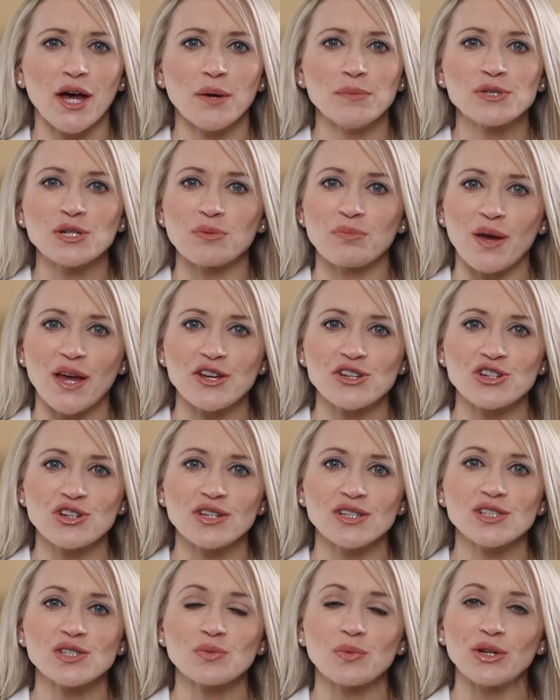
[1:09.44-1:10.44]
help to
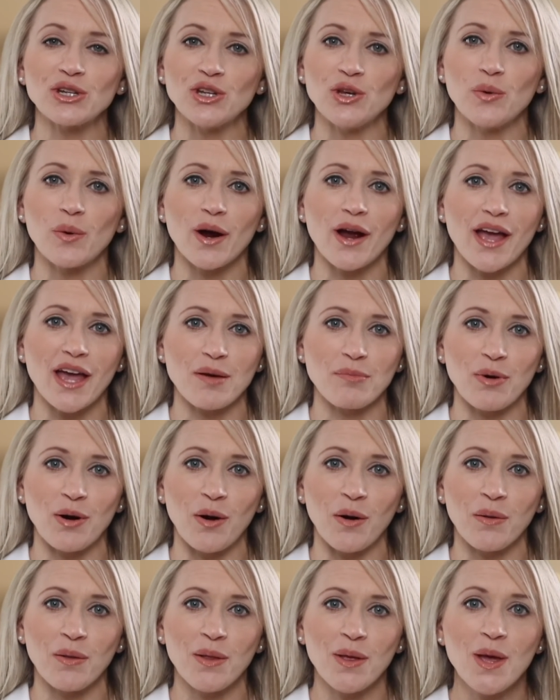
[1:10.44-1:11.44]
patients when you are
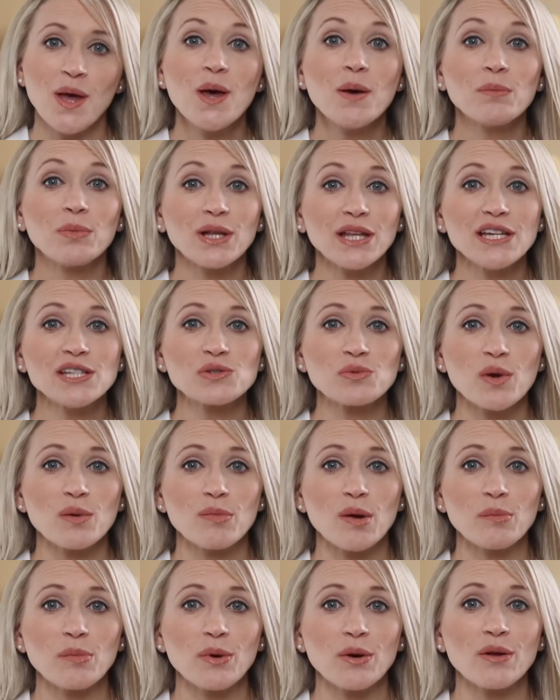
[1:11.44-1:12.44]
able. Please
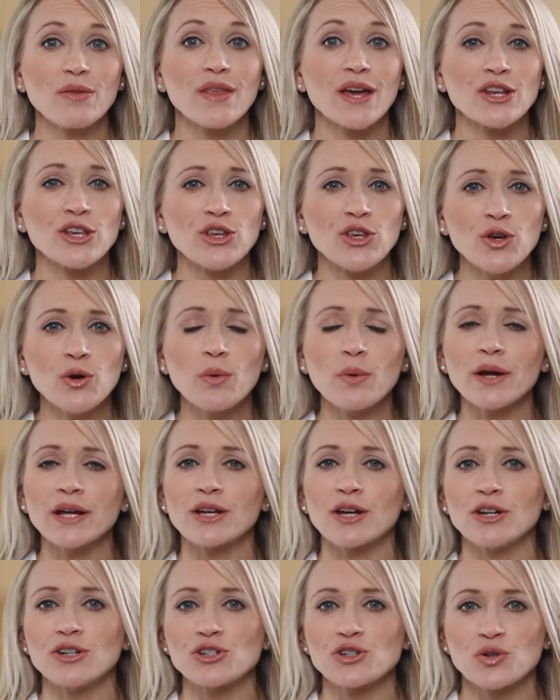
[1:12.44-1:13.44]
remember that you are
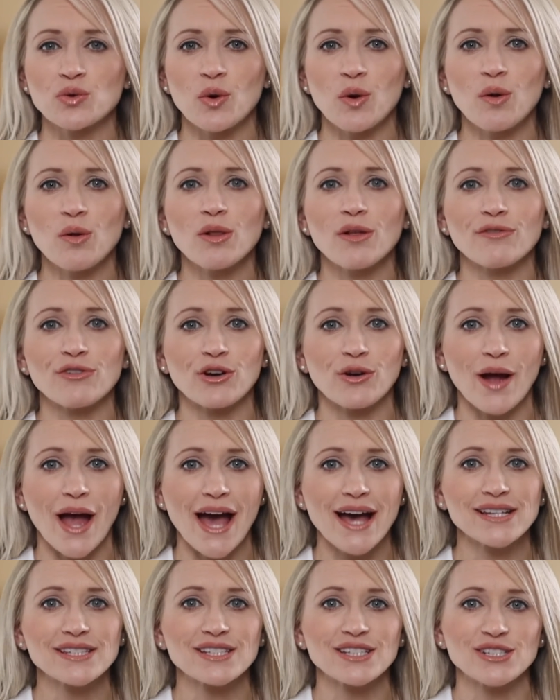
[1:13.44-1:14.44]
in control of your
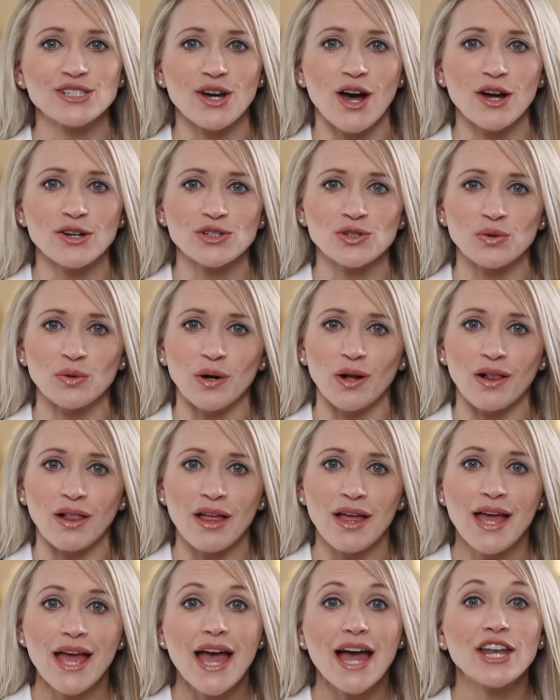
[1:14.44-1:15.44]
Ask a Doc tool
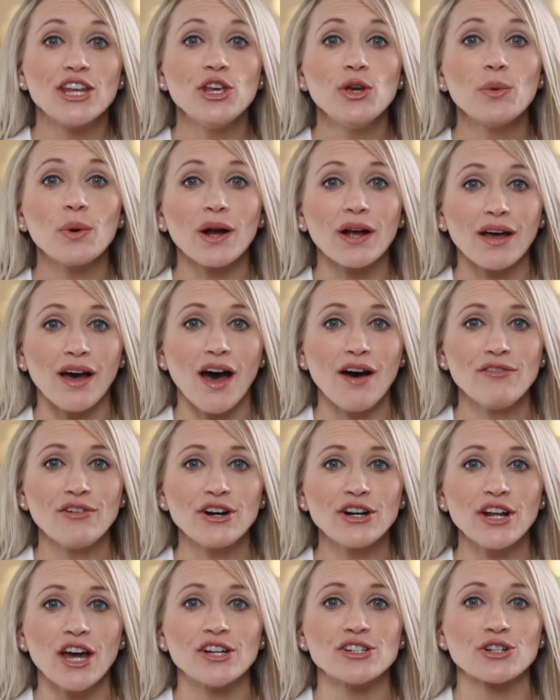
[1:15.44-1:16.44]
and you are
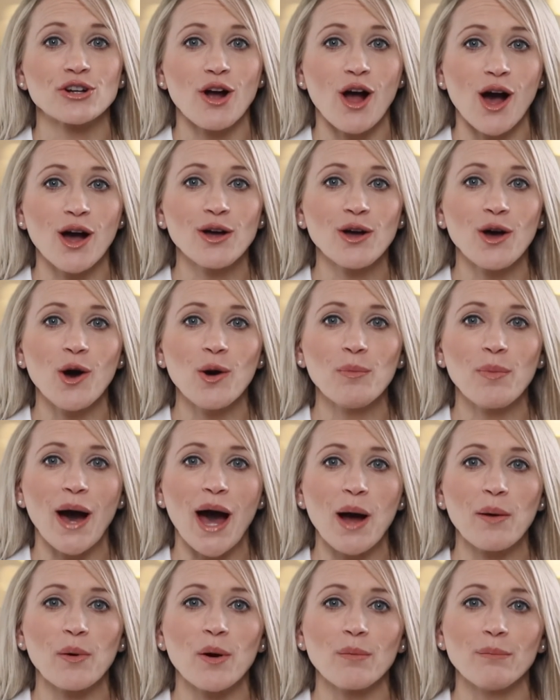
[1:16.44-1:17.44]
covered under
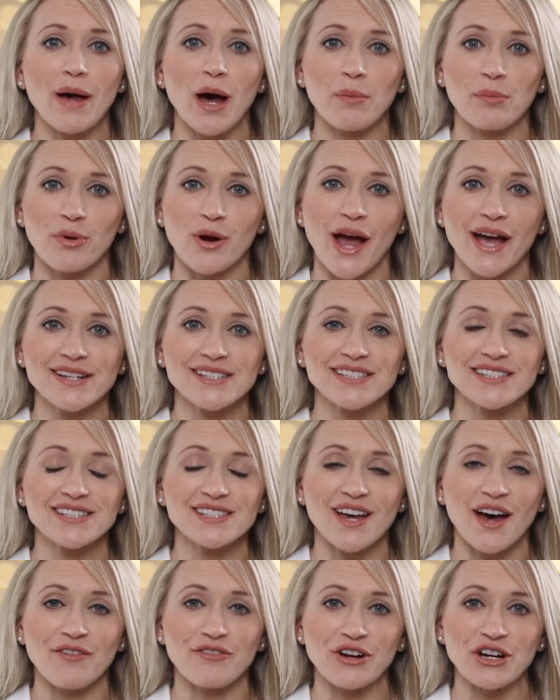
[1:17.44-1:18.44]
OncoPower
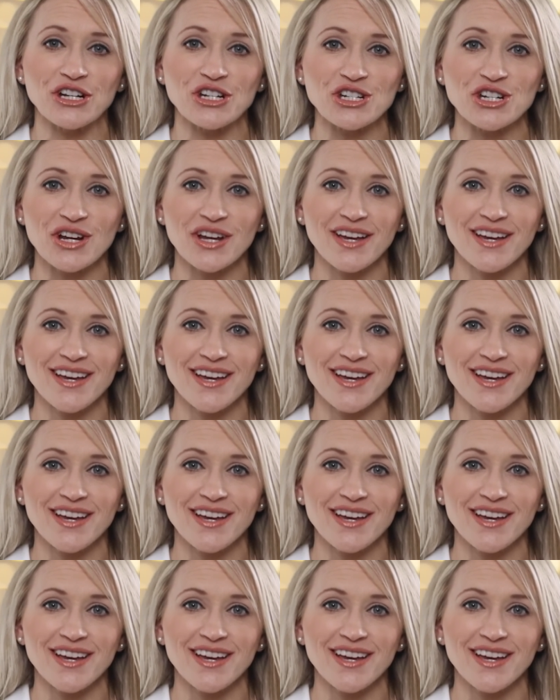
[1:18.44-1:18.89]
malpractice coverage.